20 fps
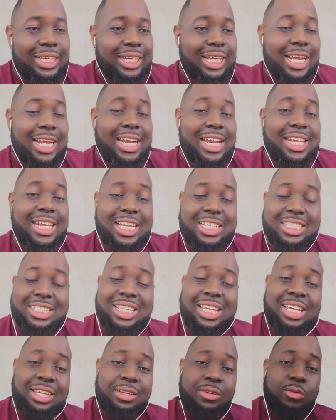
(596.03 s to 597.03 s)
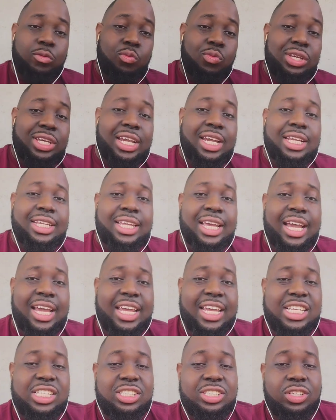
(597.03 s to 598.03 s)
And then yesterday we get that
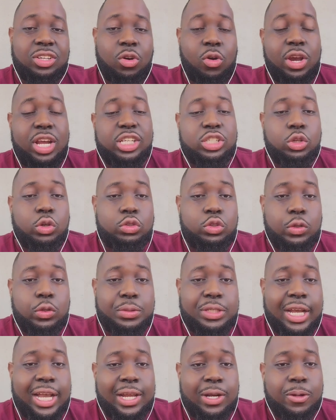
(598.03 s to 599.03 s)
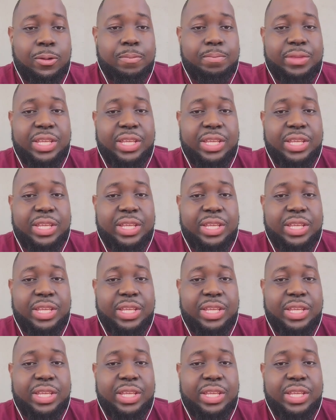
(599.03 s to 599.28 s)
he's on his YouTube channel.